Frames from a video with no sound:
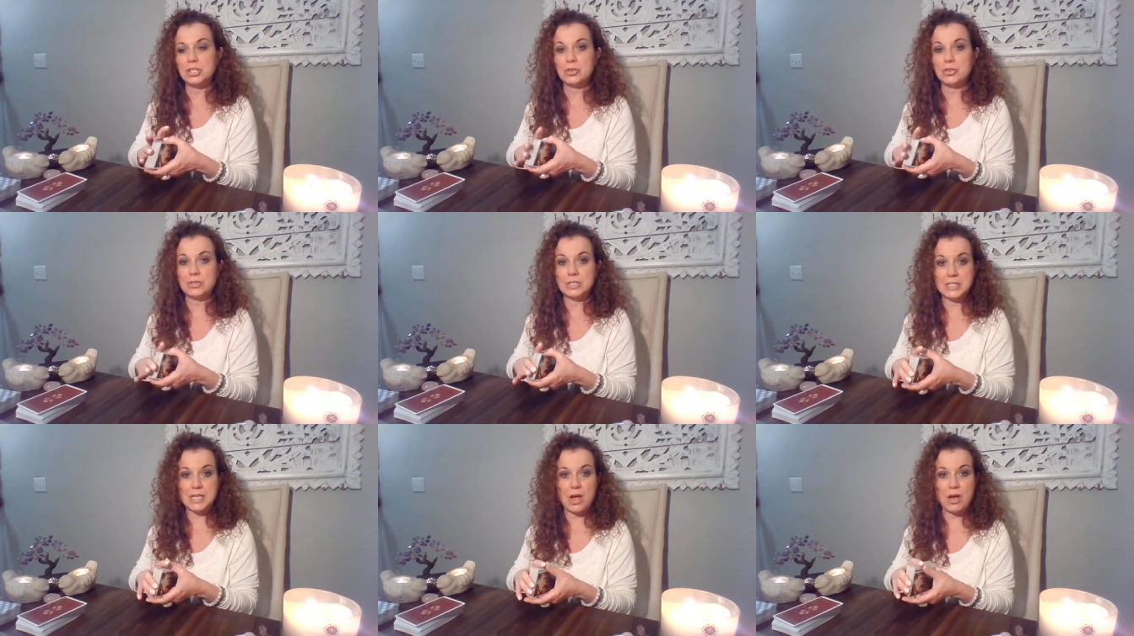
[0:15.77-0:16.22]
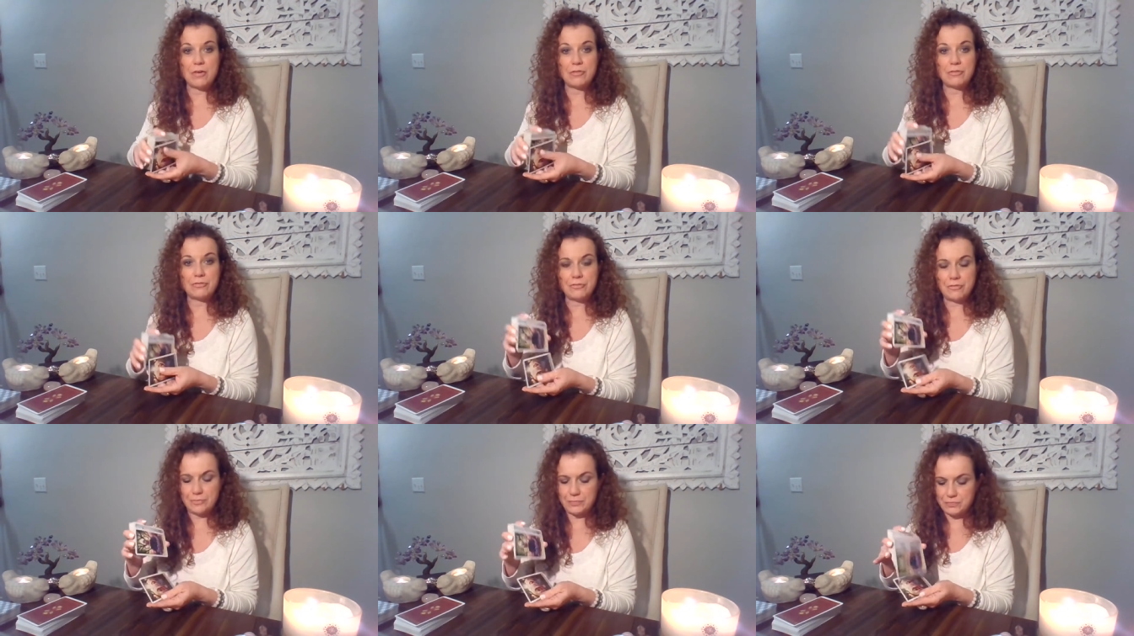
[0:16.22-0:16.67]

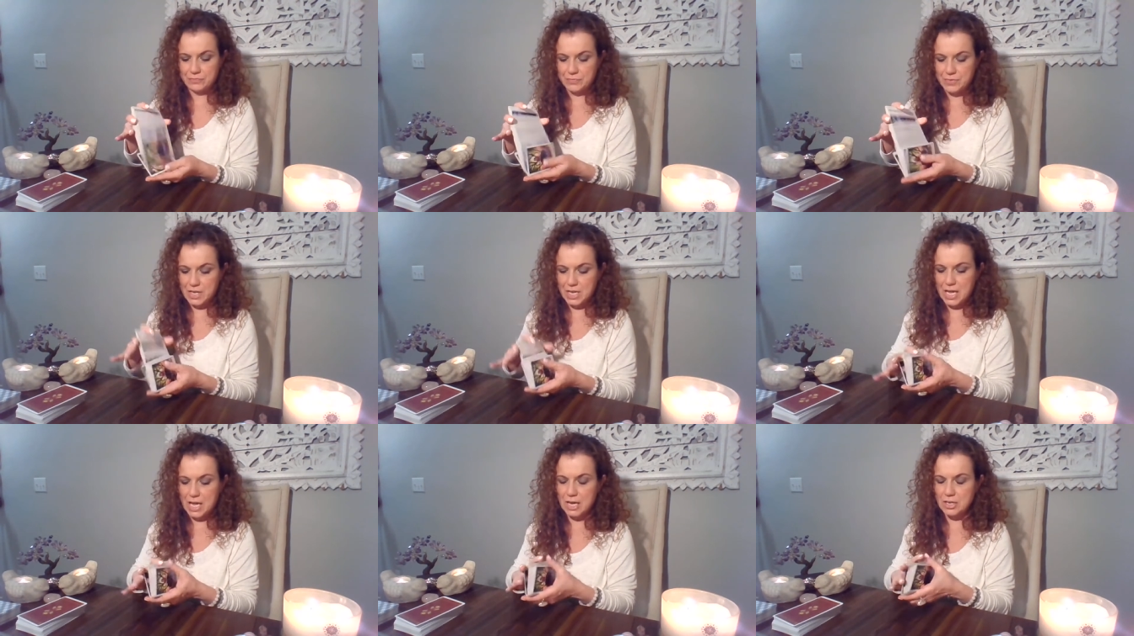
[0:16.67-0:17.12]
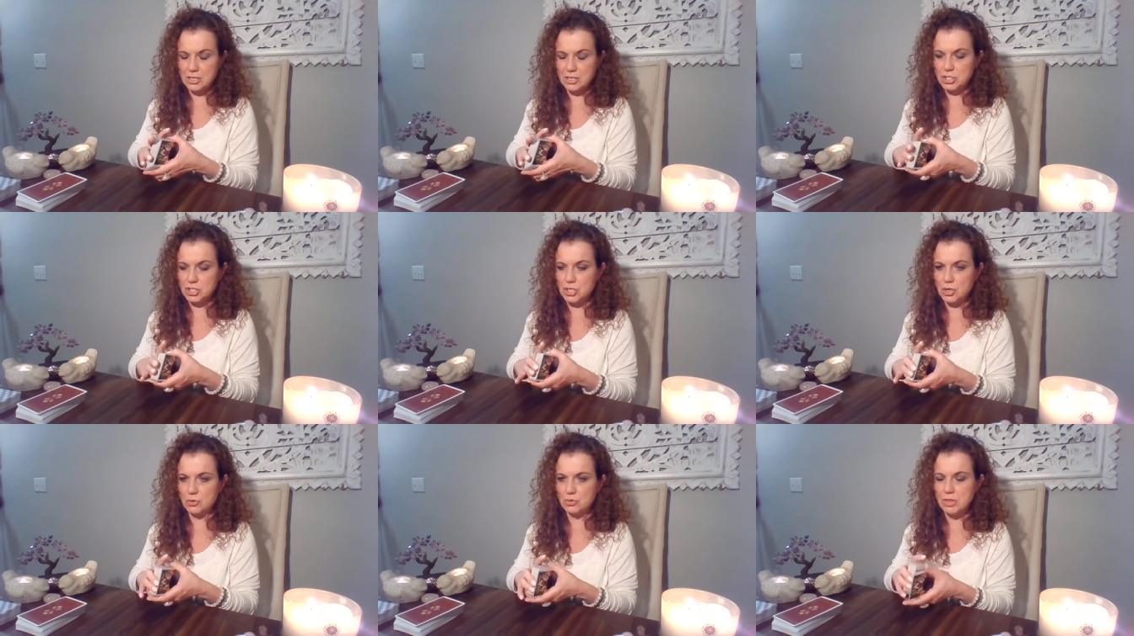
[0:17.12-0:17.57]
yourself, how to
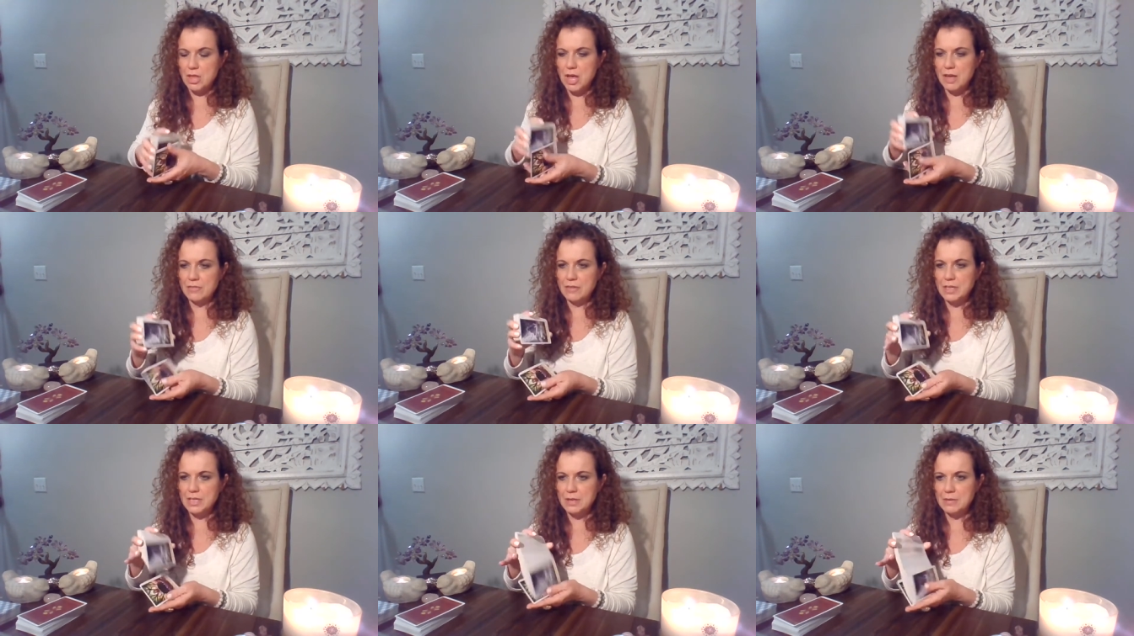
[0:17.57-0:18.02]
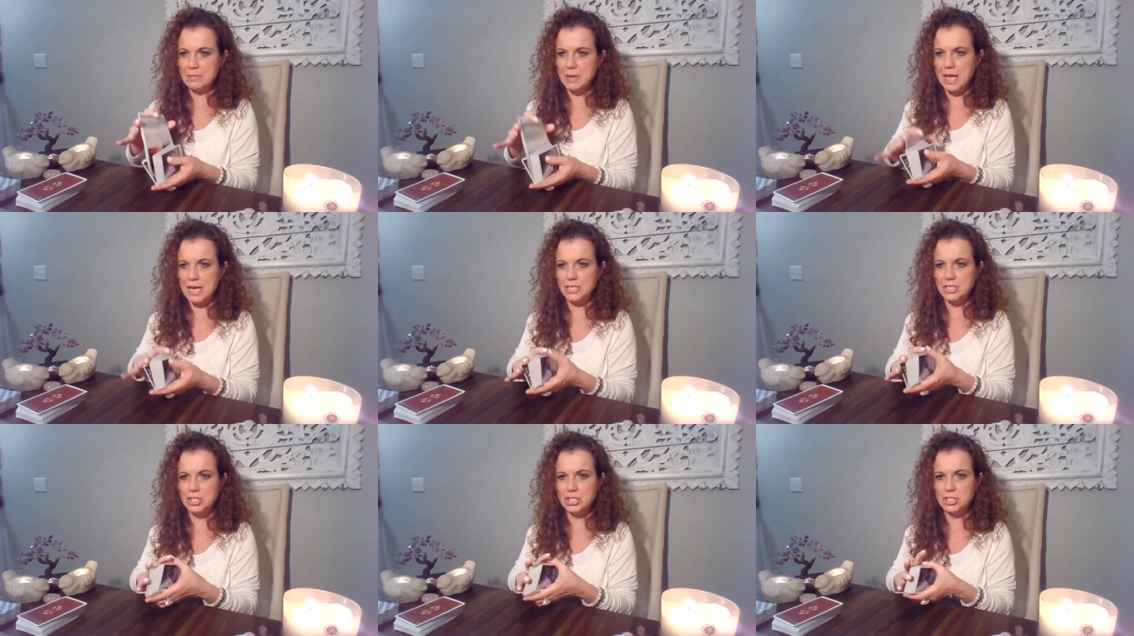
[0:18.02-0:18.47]
show love and
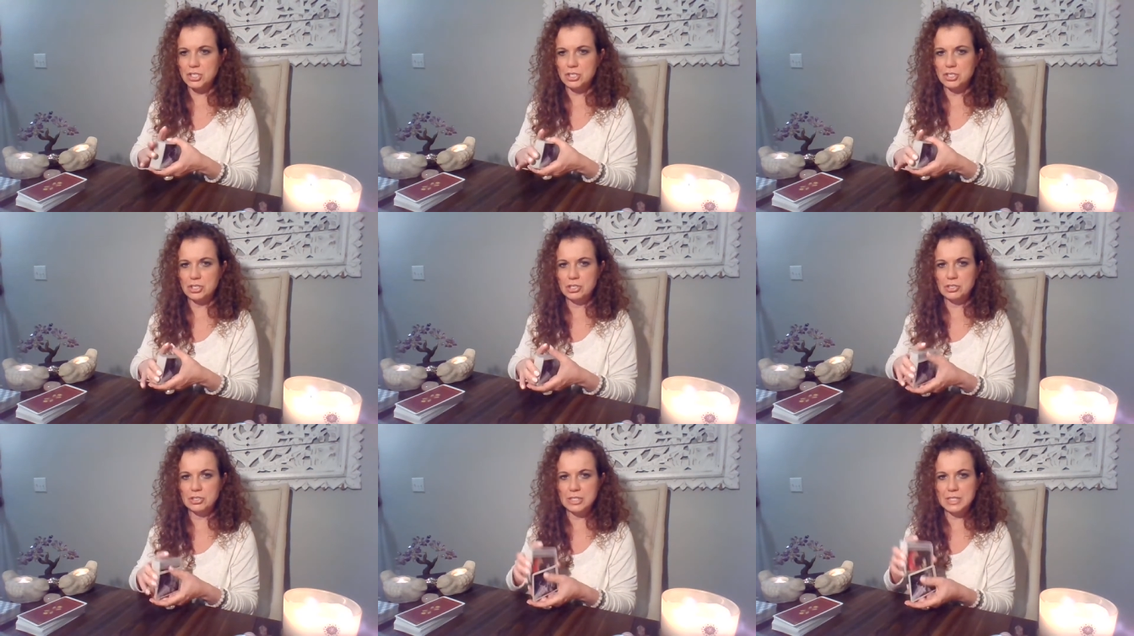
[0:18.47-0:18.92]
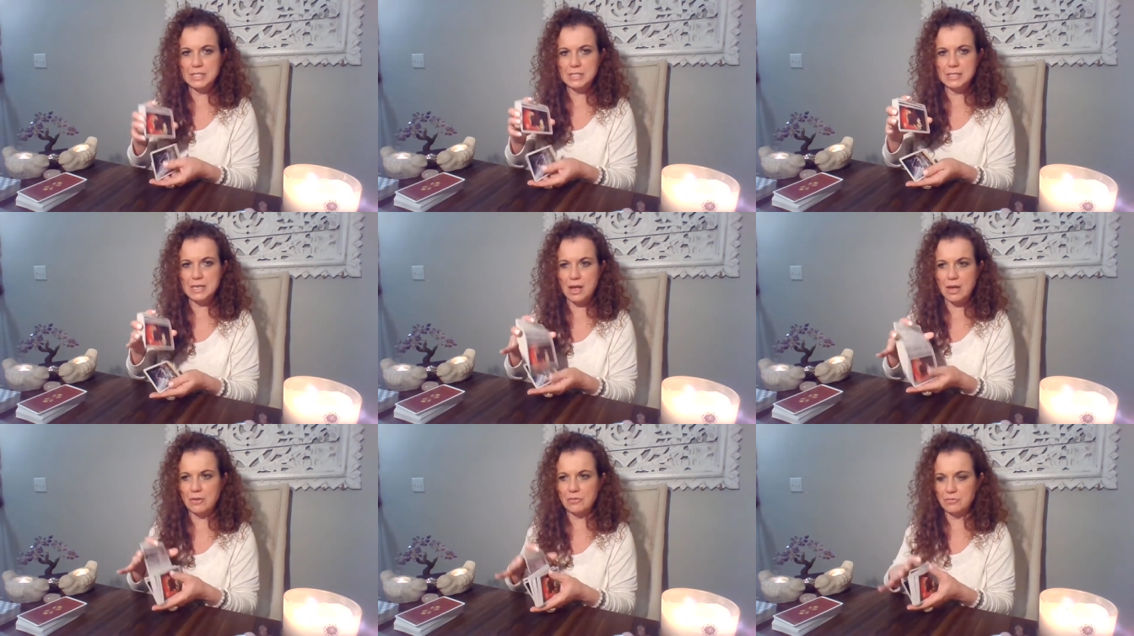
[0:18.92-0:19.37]
compassion to
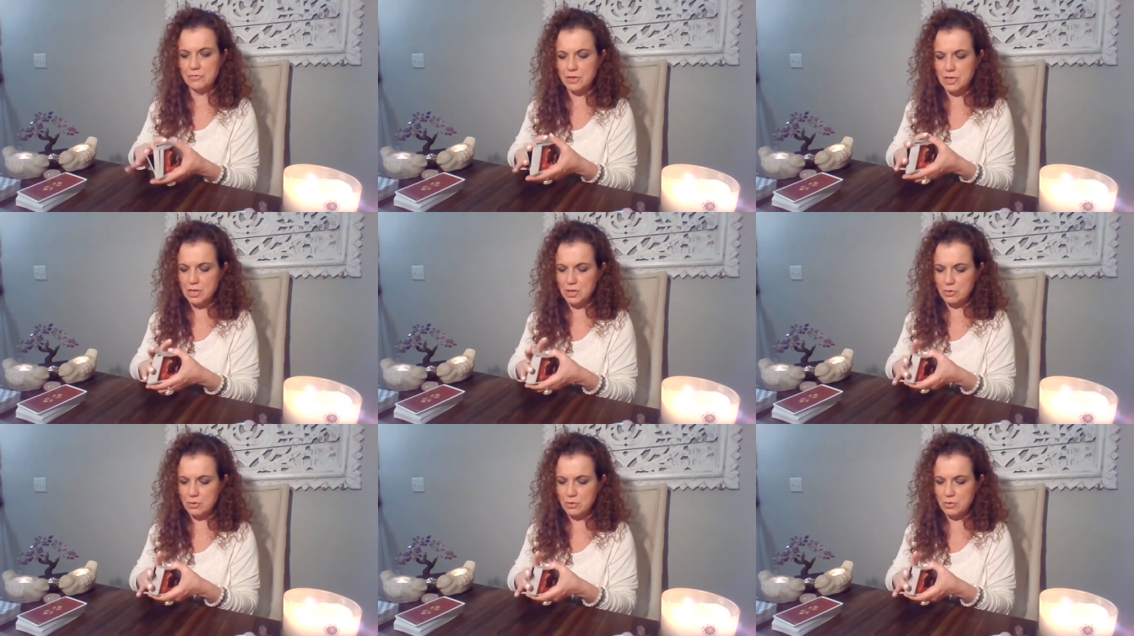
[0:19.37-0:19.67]
yourself.